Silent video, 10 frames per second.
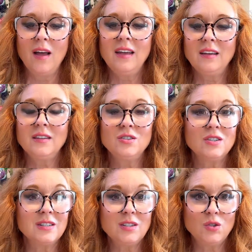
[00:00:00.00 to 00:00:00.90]
It is
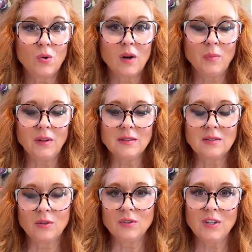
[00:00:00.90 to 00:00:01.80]
just adorable.
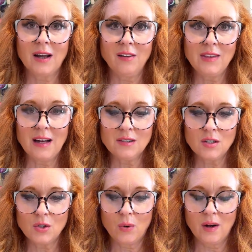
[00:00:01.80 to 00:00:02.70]
So go check out that
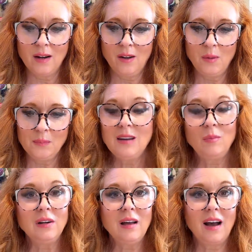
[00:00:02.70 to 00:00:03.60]
tutorial.
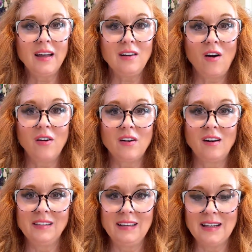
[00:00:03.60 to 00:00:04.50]
Number 9 on
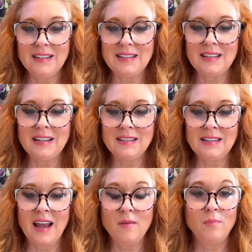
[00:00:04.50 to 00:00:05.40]
our list is
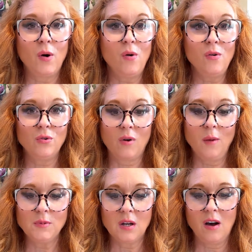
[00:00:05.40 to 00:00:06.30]
a boho
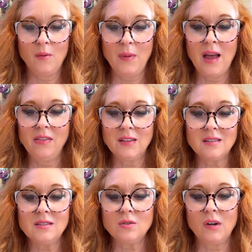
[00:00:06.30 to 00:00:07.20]
crop top. And this
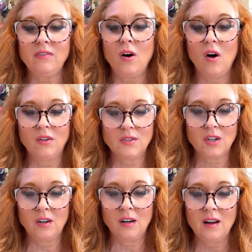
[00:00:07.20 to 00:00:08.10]
is sort of a
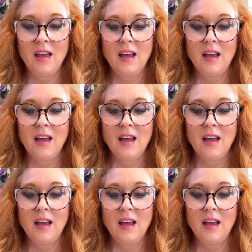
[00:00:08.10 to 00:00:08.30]
halter.